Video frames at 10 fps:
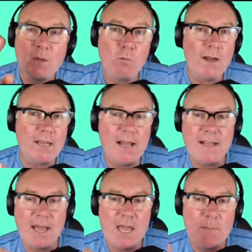I'm running an
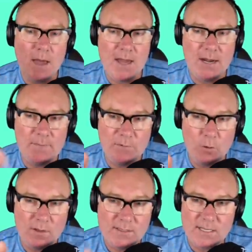AKM and an
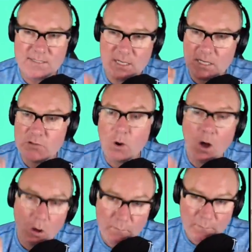M416. Now, I'm going to do a
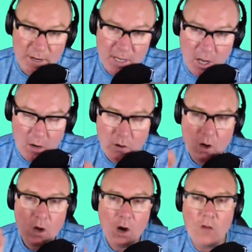whole video
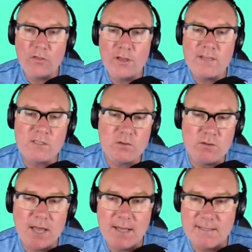on these two
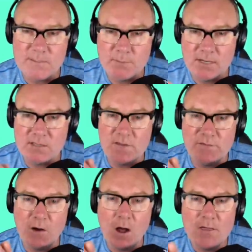guns because I
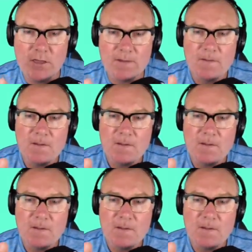find that